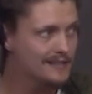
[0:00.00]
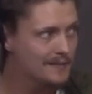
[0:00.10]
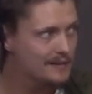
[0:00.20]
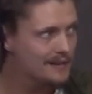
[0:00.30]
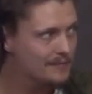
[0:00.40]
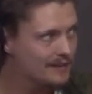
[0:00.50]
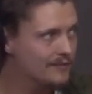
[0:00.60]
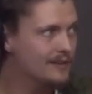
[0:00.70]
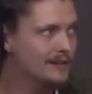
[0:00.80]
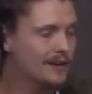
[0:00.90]
to them and them
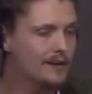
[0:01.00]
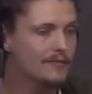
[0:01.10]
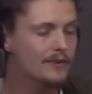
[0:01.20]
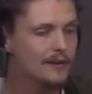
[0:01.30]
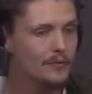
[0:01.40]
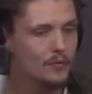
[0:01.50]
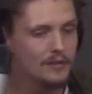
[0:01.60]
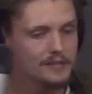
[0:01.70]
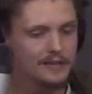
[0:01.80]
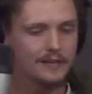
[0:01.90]
giving it love.
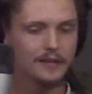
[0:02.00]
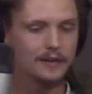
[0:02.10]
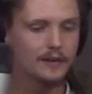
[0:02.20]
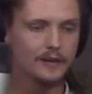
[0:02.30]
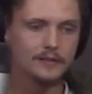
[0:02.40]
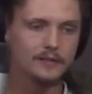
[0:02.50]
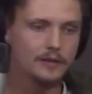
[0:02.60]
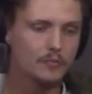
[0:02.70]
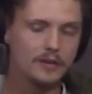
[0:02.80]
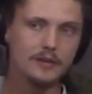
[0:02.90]
Once they had done that,
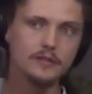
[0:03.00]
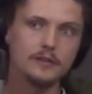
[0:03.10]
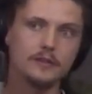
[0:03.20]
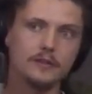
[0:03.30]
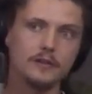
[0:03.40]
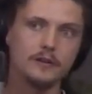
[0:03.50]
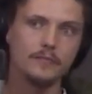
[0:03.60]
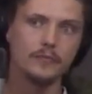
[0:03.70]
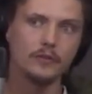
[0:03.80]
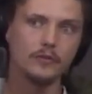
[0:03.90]
they were easy.
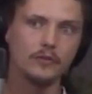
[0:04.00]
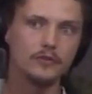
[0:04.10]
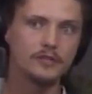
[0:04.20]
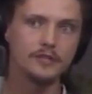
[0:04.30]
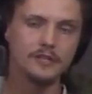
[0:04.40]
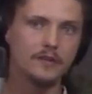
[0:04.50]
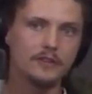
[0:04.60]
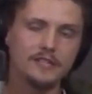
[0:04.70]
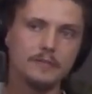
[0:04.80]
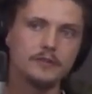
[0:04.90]
Of course, it's
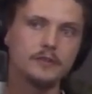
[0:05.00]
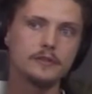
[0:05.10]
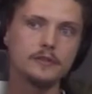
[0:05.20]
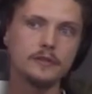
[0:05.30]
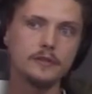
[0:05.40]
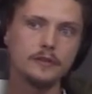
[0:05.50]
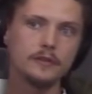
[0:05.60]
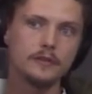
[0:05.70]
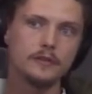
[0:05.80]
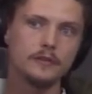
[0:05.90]
self-acceptance.
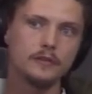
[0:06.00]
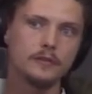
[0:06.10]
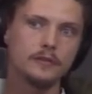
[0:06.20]
That's.